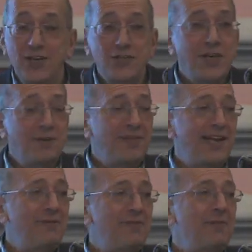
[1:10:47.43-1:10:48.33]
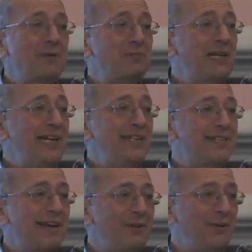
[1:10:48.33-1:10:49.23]
So, thank you very much.
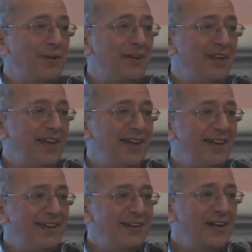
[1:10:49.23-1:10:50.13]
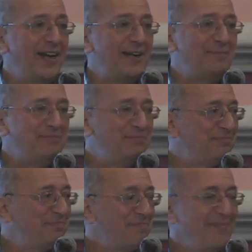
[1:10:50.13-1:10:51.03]
Please have a look at the,
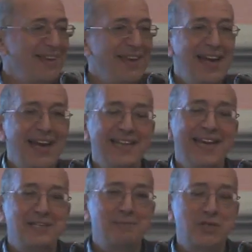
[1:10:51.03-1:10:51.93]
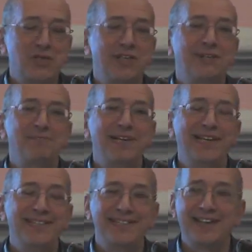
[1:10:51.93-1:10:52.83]
um, at the exhibition and
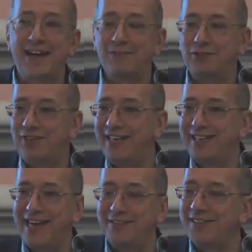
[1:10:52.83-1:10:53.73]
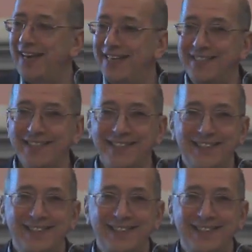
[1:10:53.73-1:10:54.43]
please have a drink downstairs